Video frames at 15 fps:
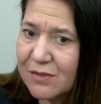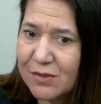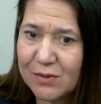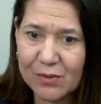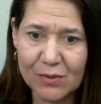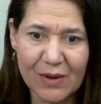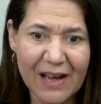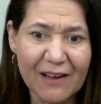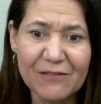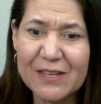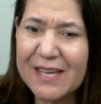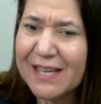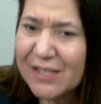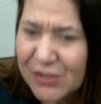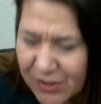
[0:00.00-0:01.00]
to
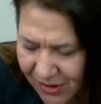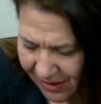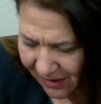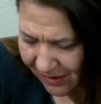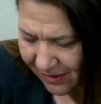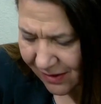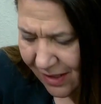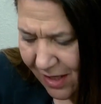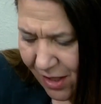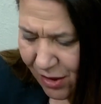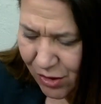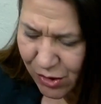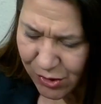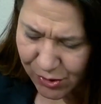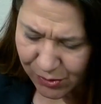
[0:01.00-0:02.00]
aviation
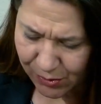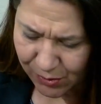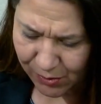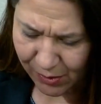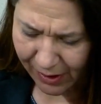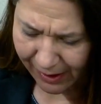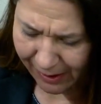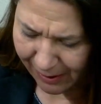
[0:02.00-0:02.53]
to